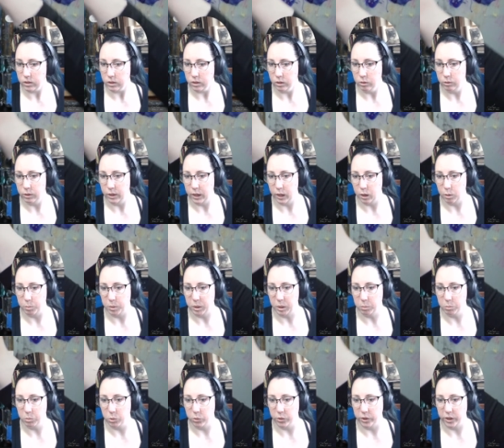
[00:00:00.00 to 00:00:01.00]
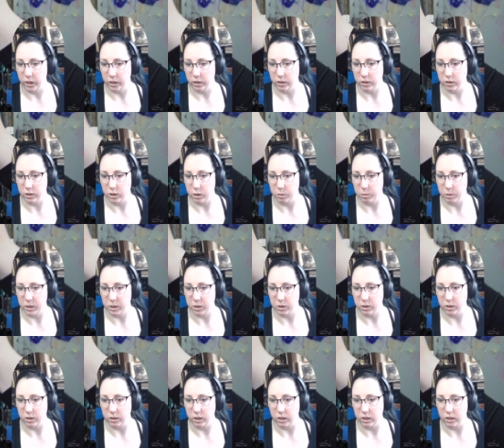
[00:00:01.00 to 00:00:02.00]
We had a big morning because she went
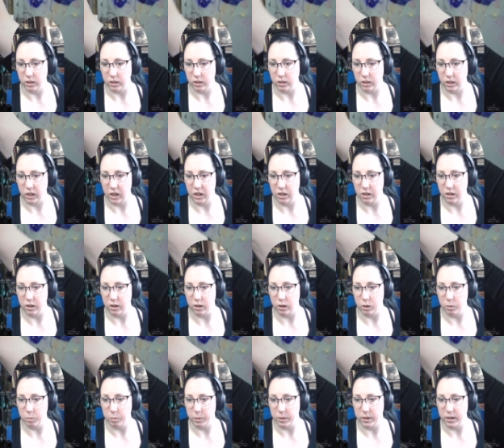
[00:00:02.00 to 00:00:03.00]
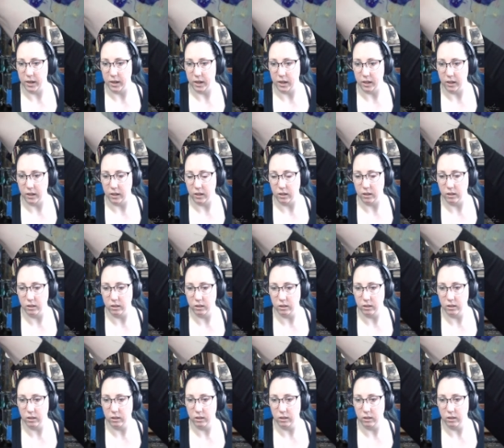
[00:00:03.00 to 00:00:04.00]
to the Kinder open day,
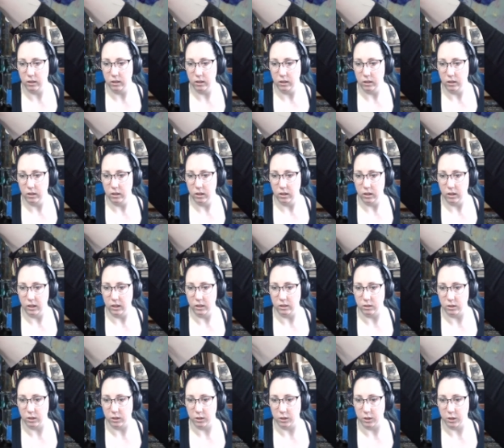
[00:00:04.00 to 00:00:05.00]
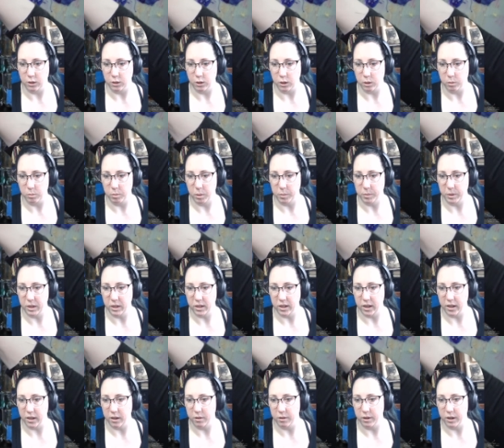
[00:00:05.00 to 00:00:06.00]
and so she showed Mummy and
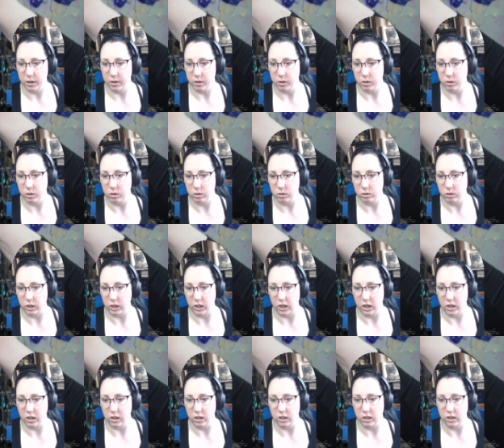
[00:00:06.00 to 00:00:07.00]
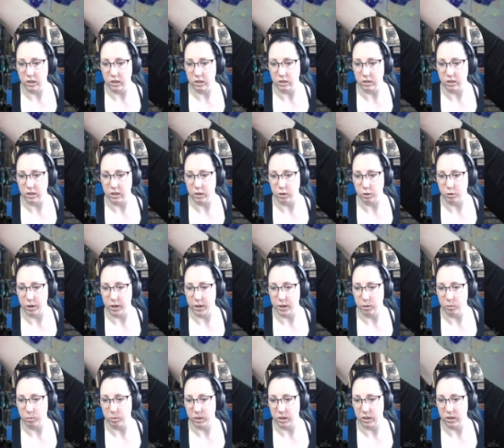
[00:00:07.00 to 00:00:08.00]
Daddy around. Oh, the Kinder is
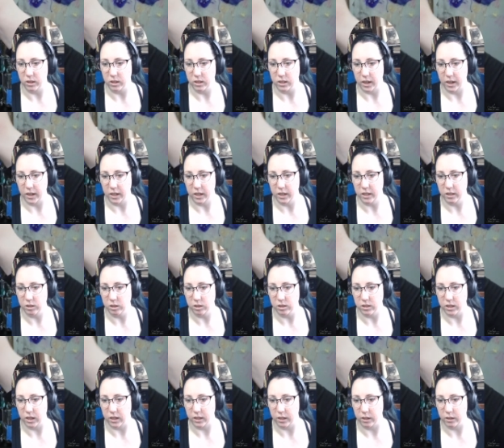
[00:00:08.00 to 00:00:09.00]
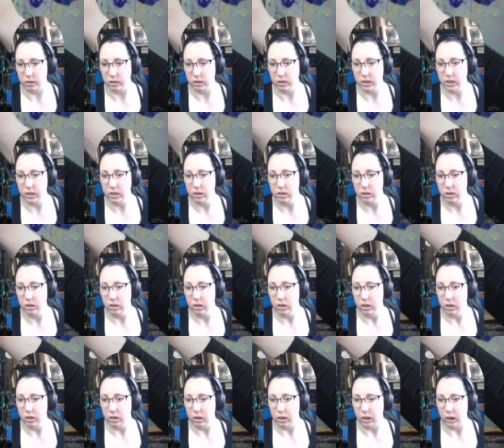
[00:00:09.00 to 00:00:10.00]
integrated with the daycare she's at currently,
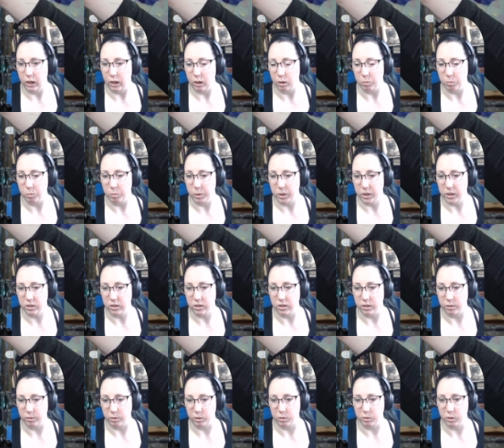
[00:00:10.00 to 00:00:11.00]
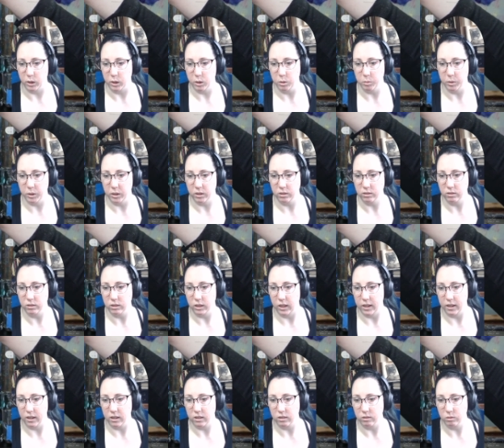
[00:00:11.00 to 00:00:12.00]
but it's a different room and it
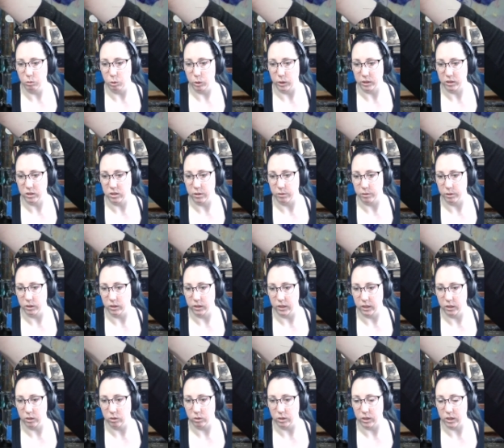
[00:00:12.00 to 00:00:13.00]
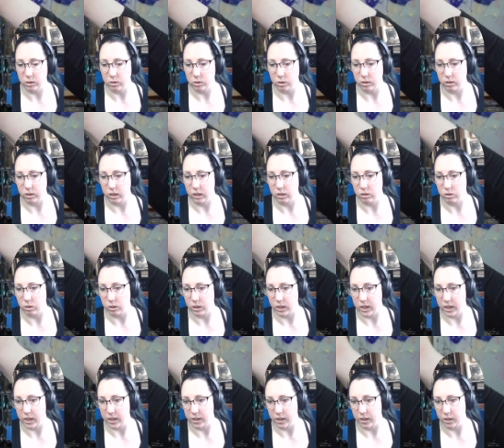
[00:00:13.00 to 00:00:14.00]
like works differently and all that sort of thing. So I
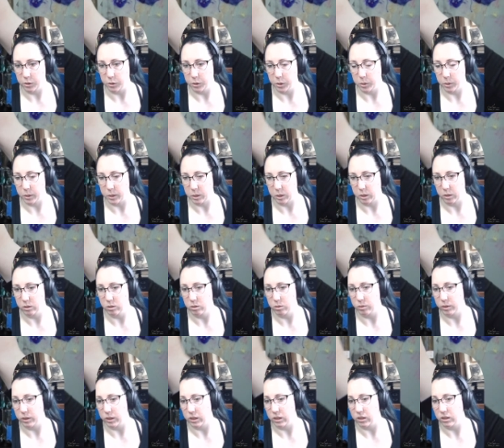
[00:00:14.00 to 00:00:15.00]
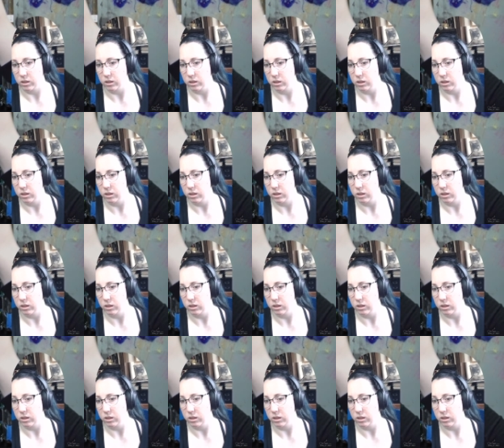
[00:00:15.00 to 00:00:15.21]
had 100 questions for the